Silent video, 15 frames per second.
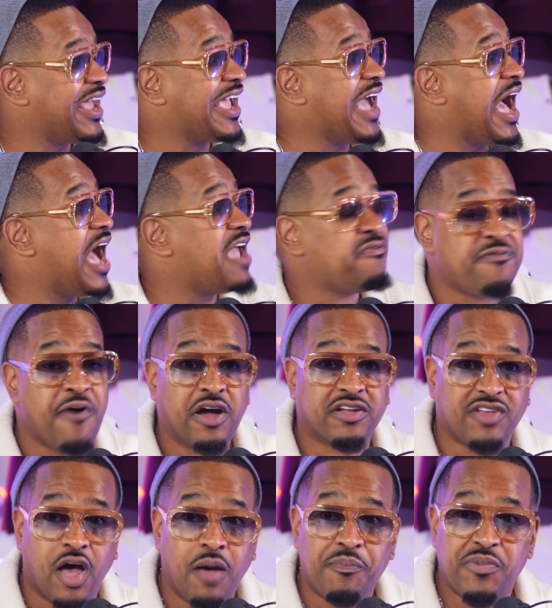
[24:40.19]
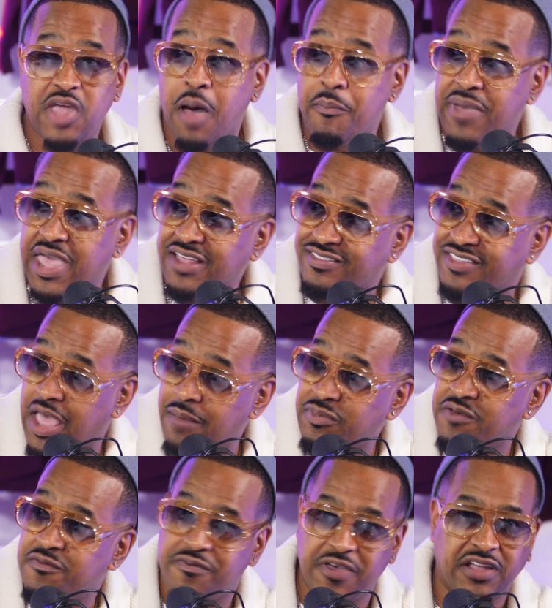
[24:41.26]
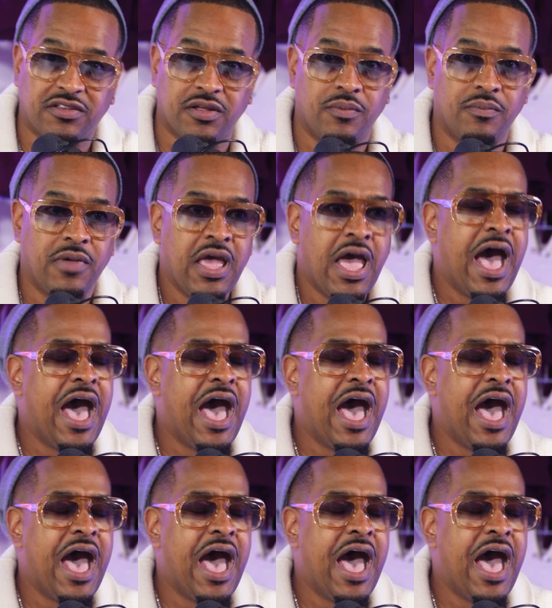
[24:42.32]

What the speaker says: guy fucked up, y'all made them the victim.